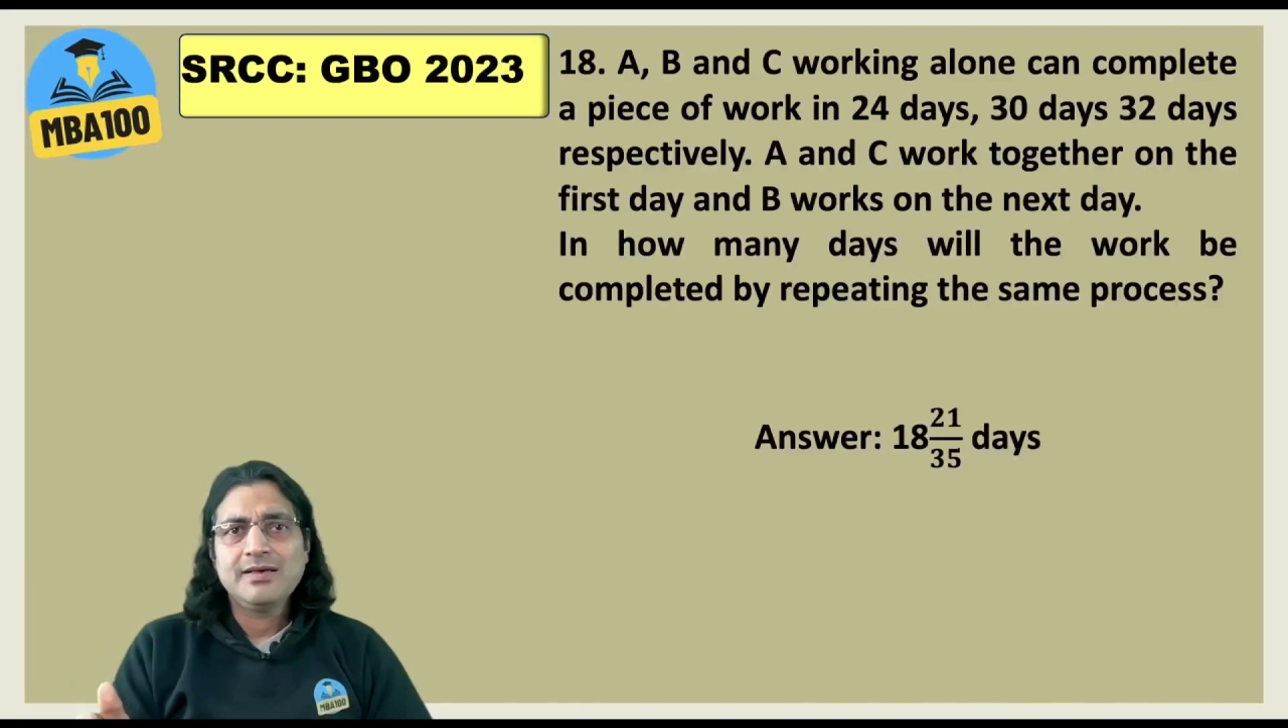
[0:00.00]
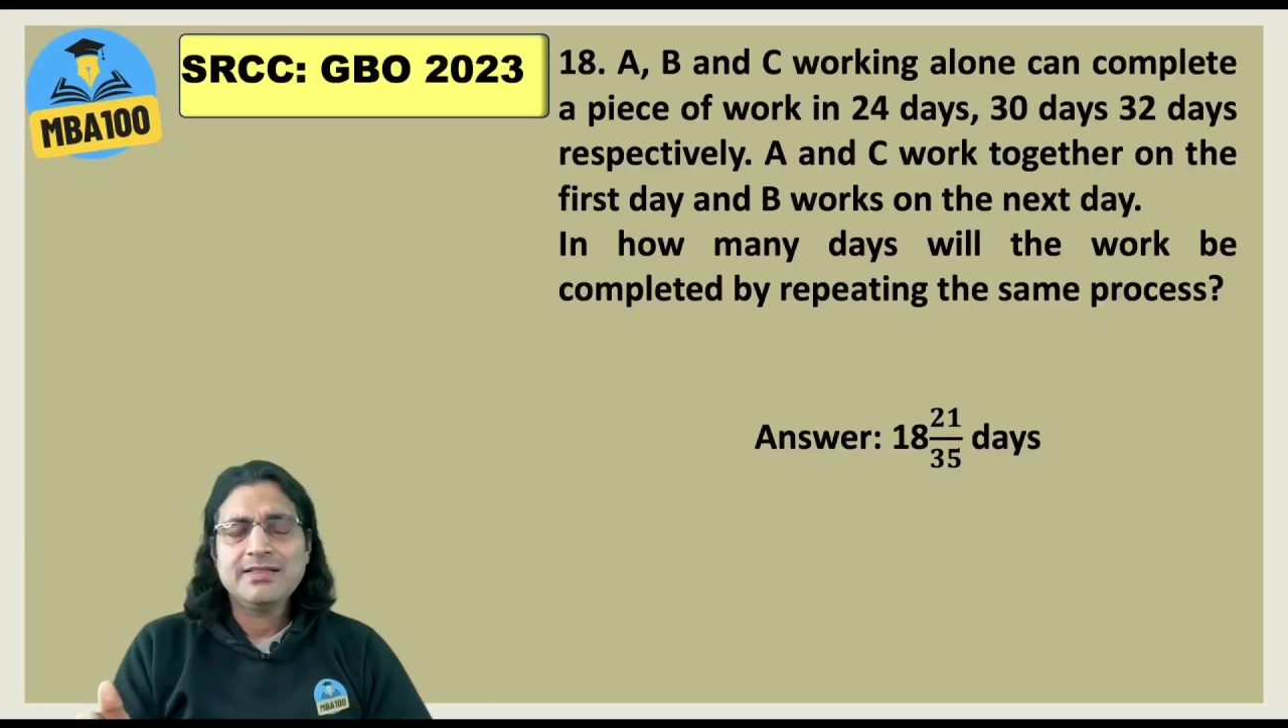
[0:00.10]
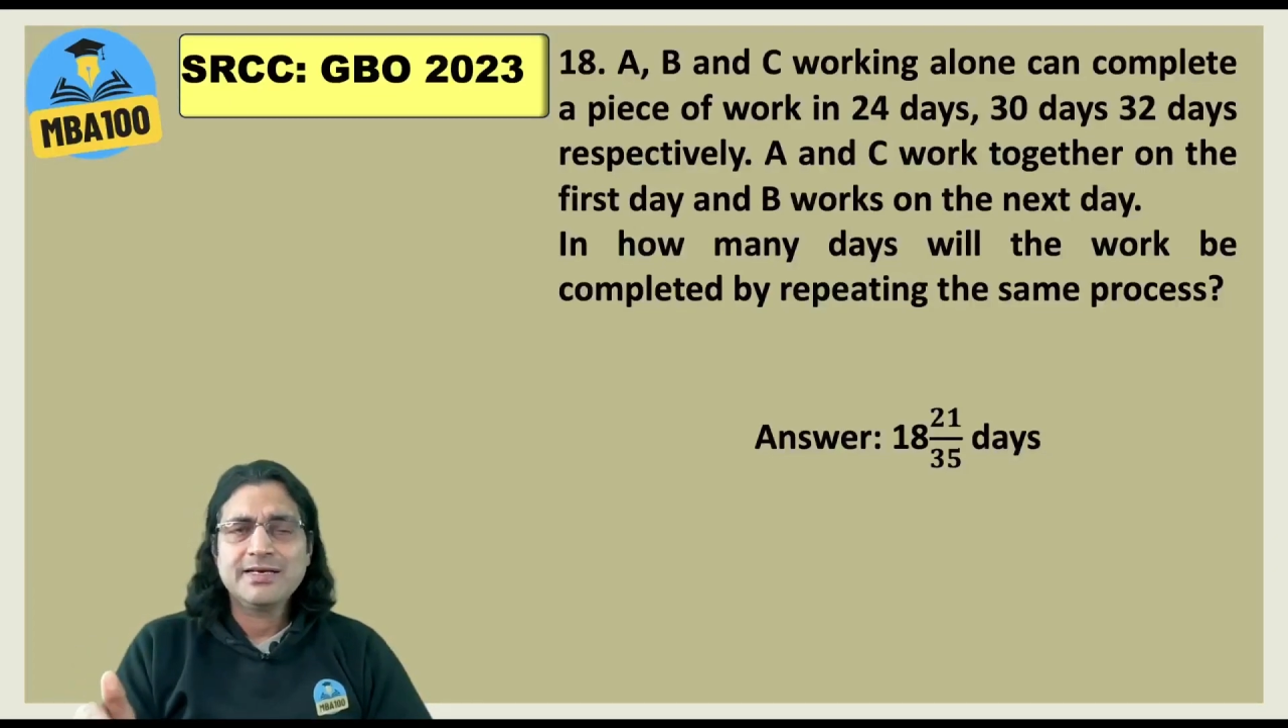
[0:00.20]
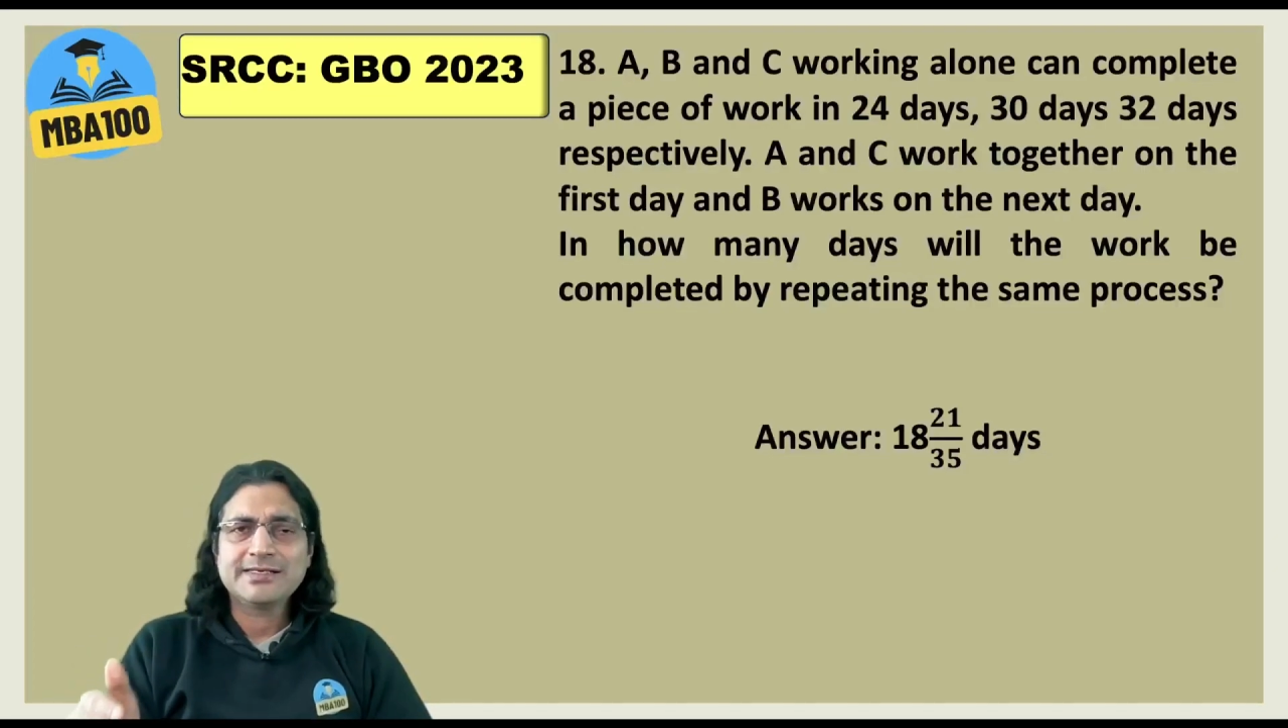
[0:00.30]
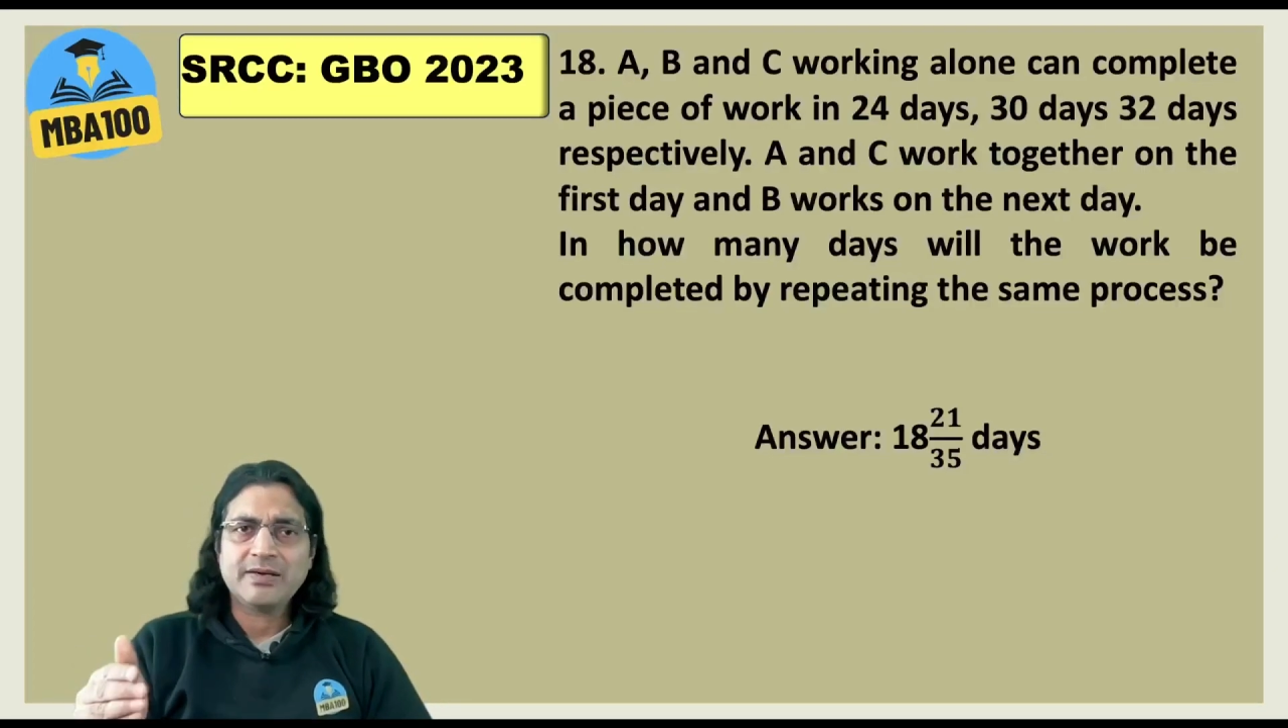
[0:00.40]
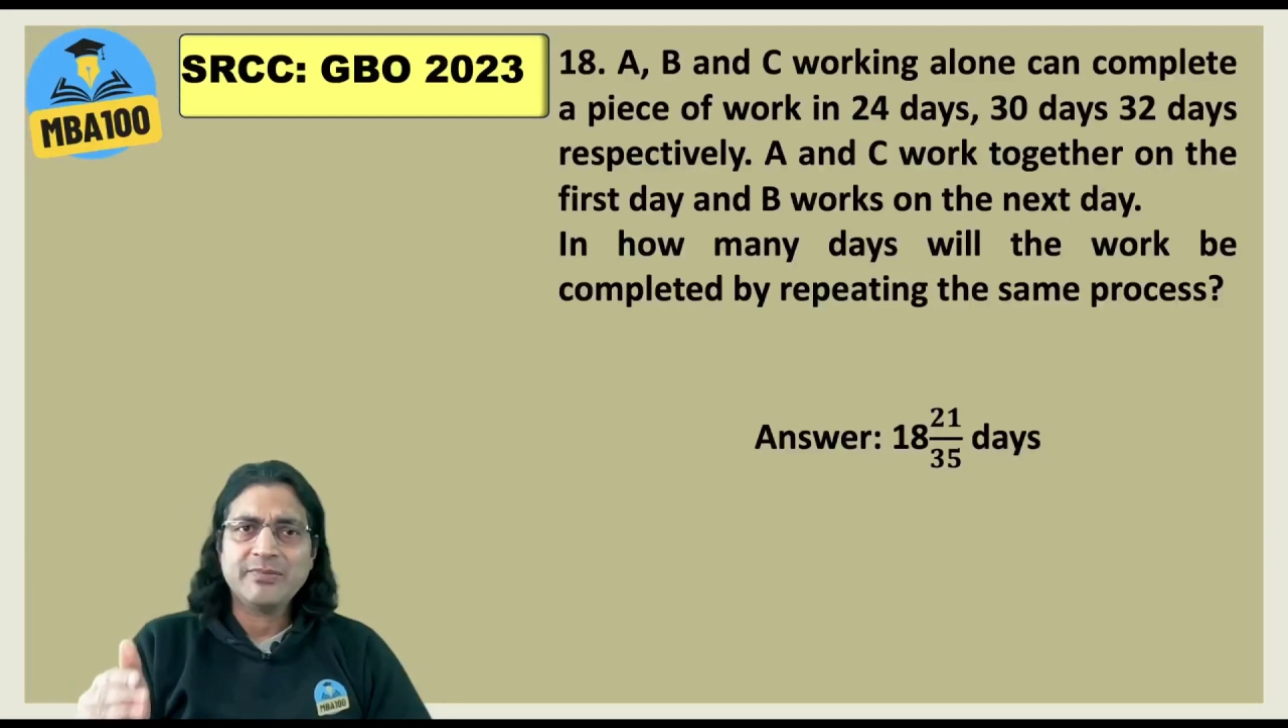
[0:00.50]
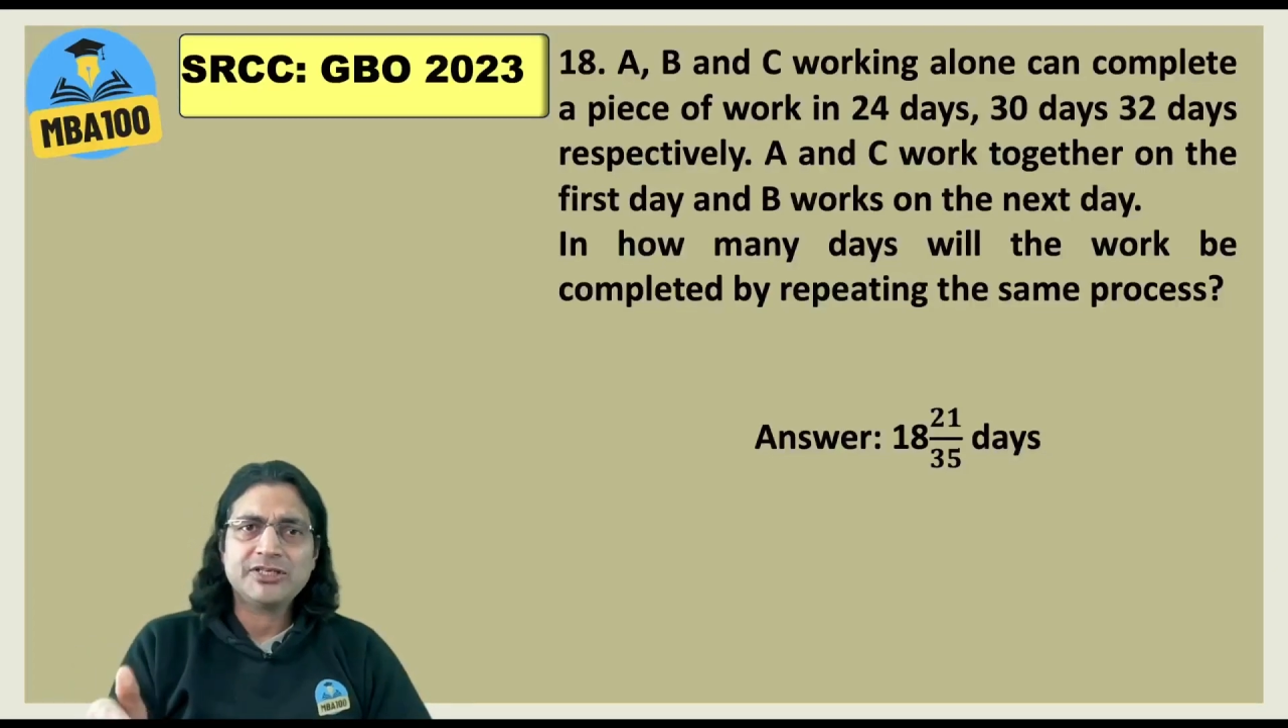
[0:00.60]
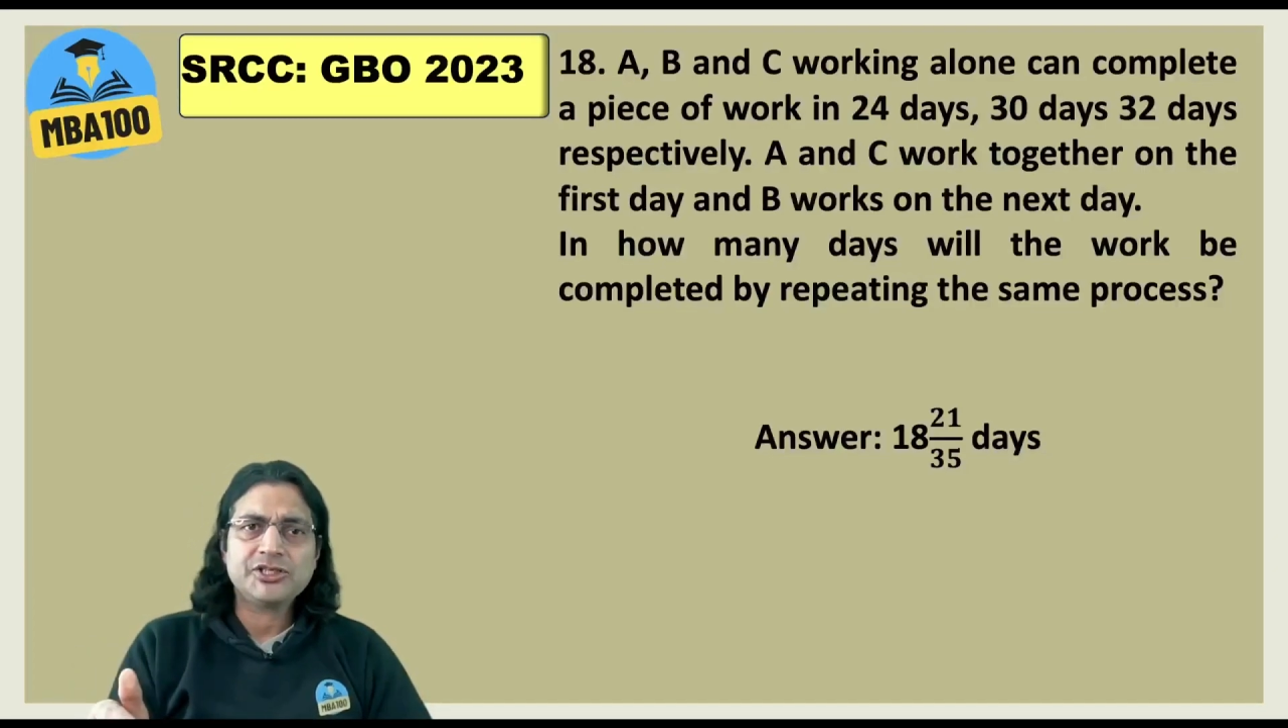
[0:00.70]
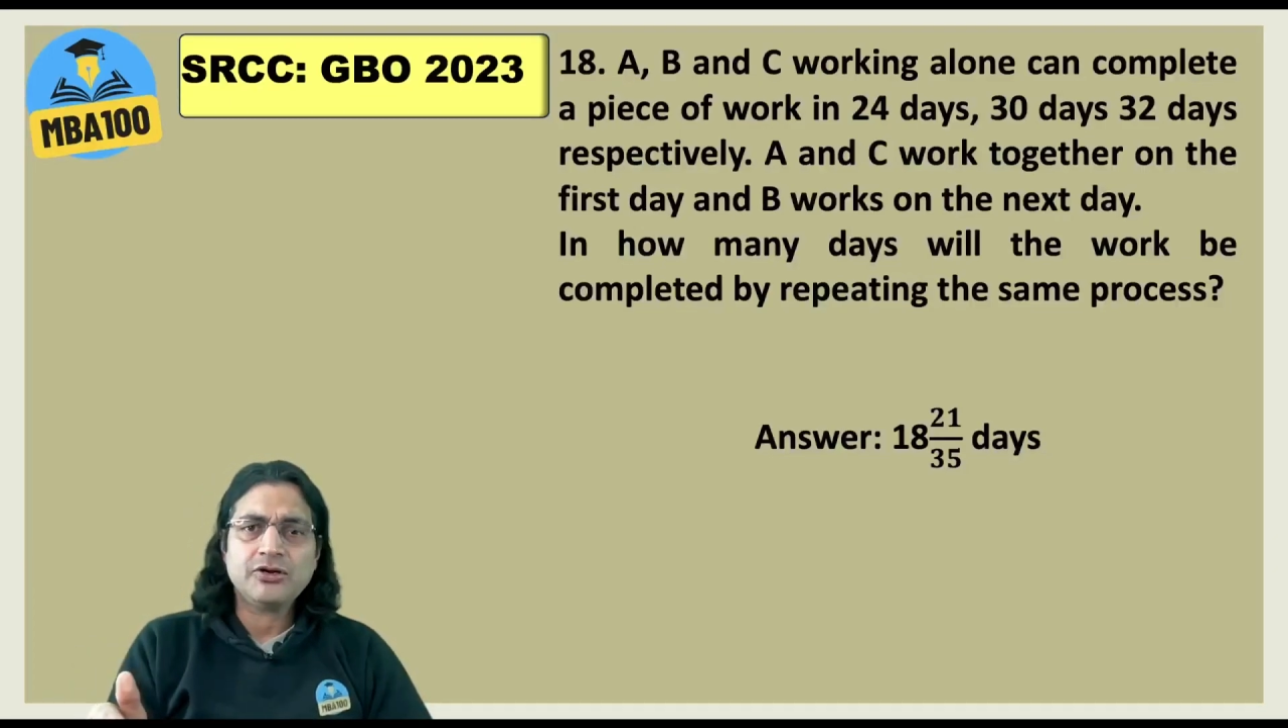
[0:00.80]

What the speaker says: In the examination